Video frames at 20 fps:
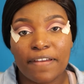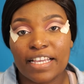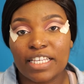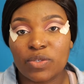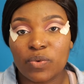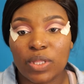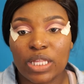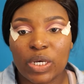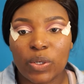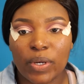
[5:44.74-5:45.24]

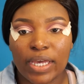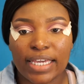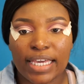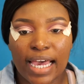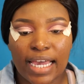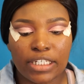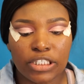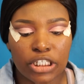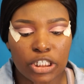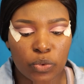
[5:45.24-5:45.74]
face really quick.
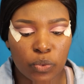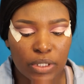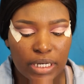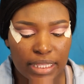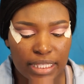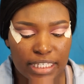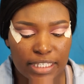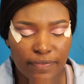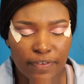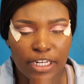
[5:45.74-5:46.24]
I just wanted
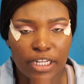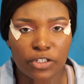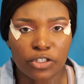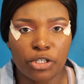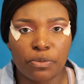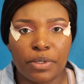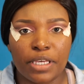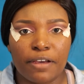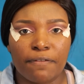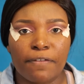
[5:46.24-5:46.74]
this video
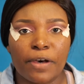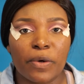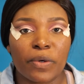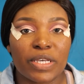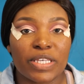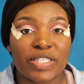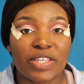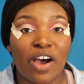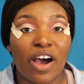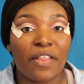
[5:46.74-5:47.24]
to be a
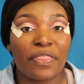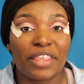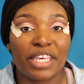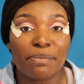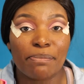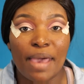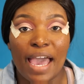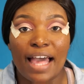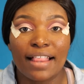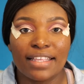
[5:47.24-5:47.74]
focus on the
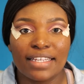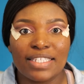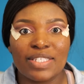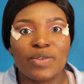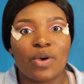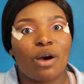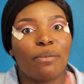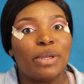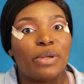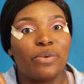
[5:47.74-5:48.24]
palette,
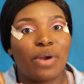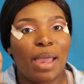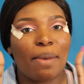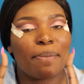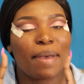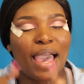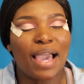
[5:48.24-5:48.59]
so I'll be right